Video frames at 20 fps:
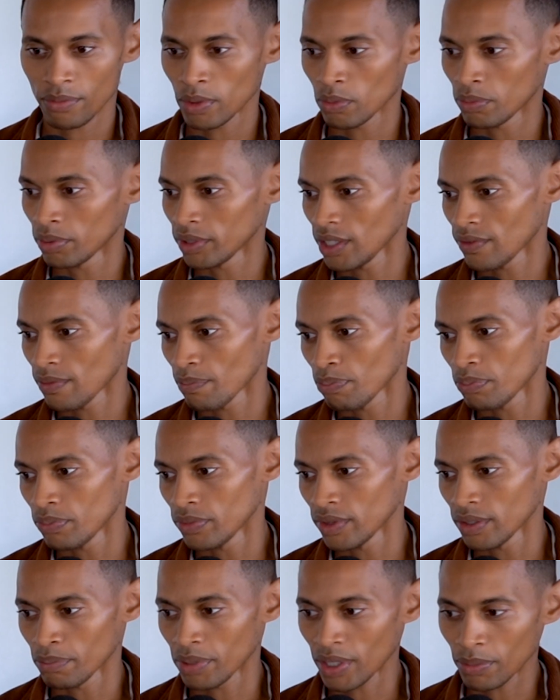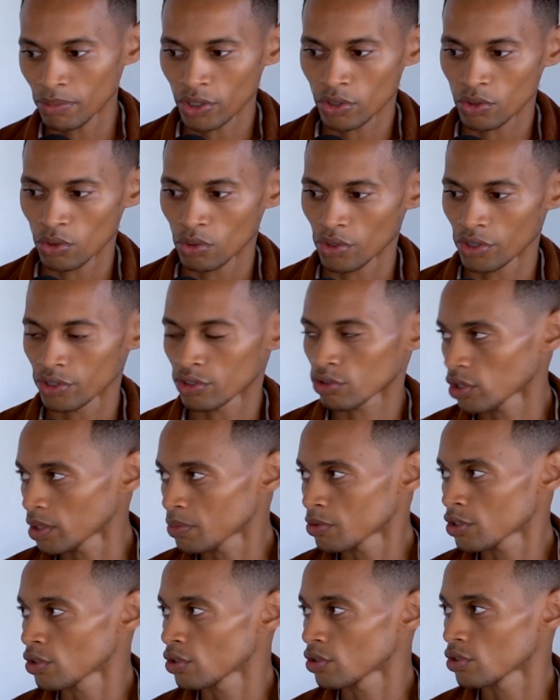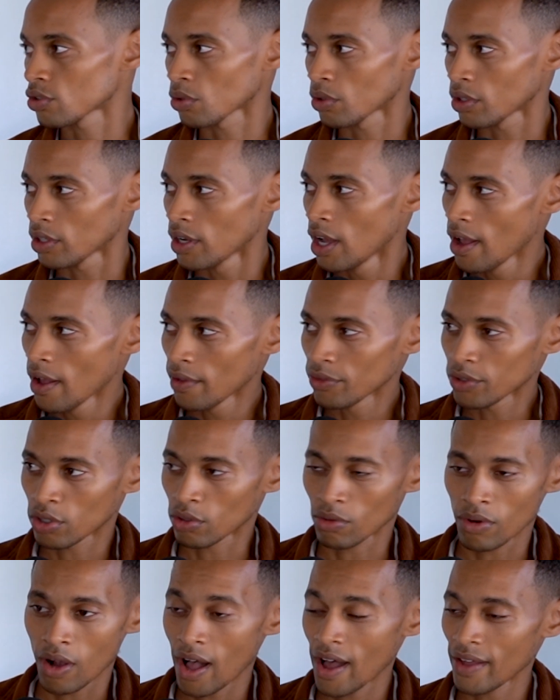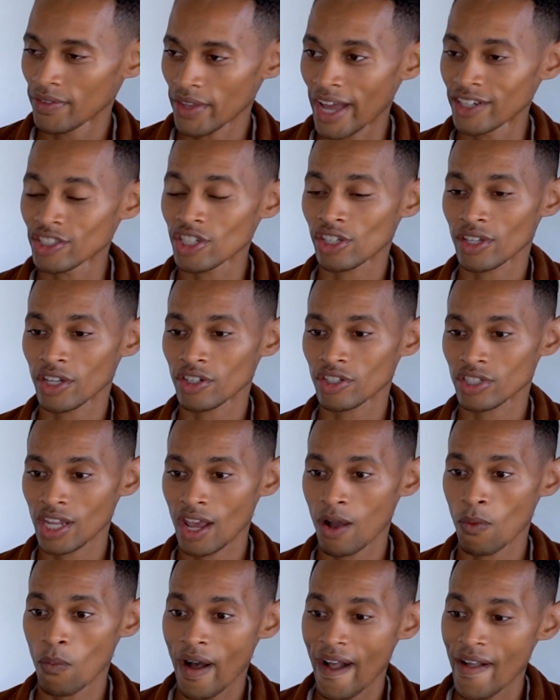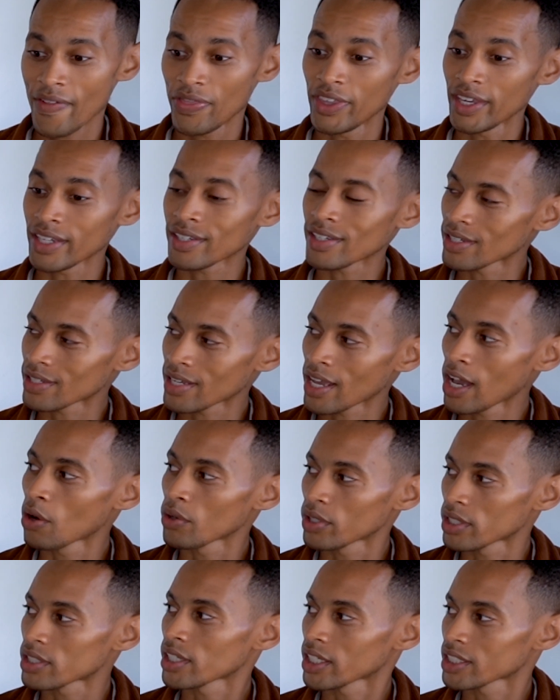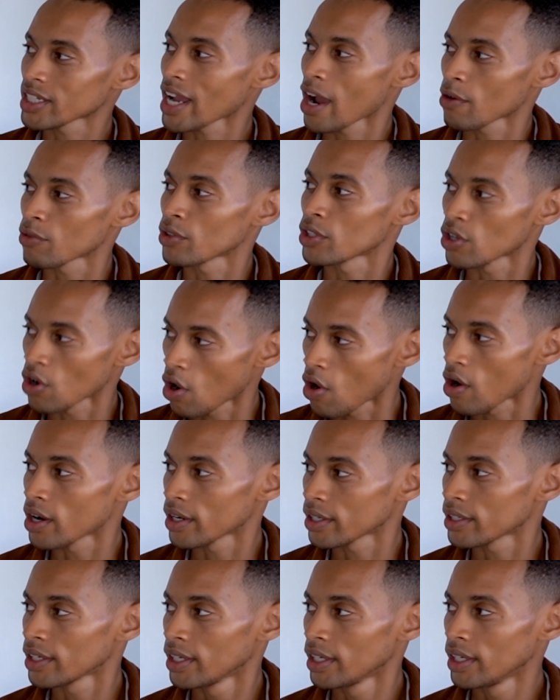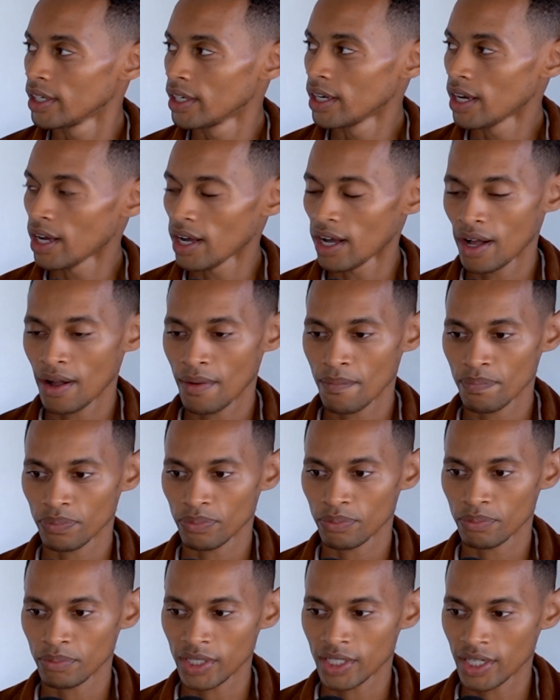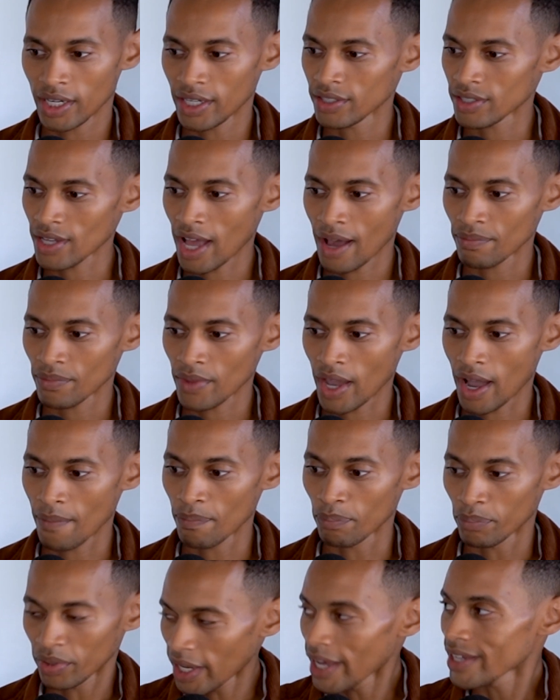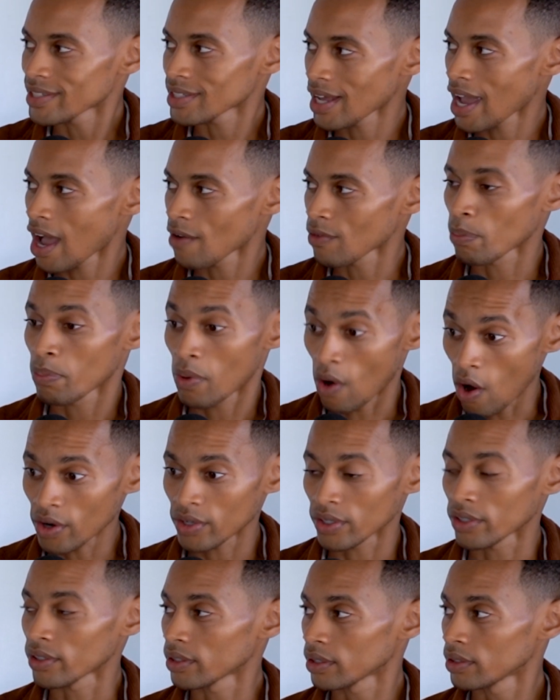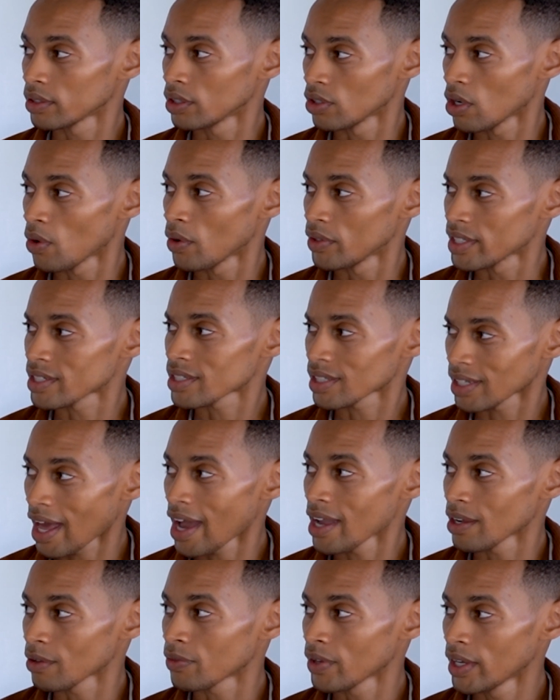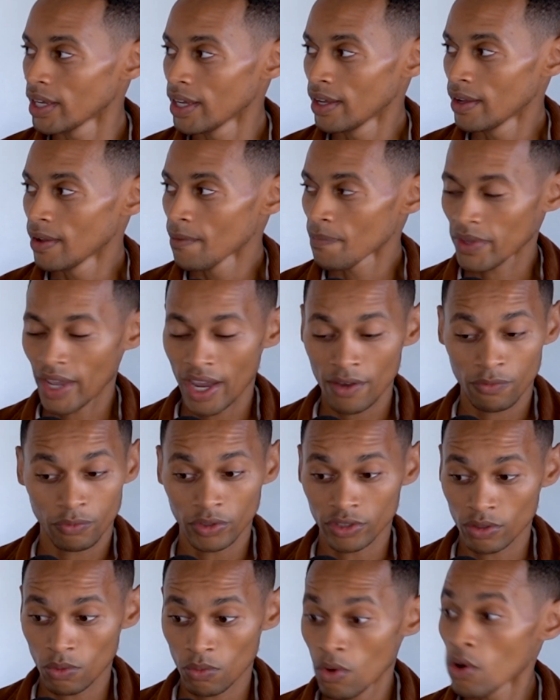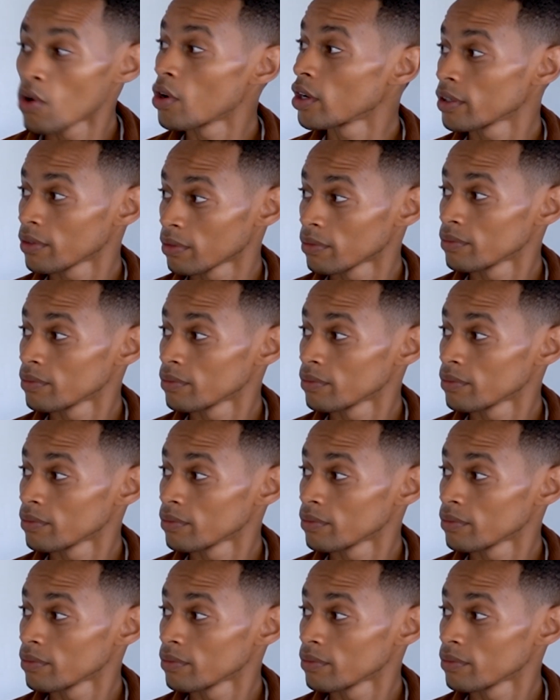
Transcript: people believe in the biblical, the scriptures, or the Quran, I just understand why this is held in such high regard. Mm-hmm. Because I'm blessed to have a partner, in this life. Life was a war.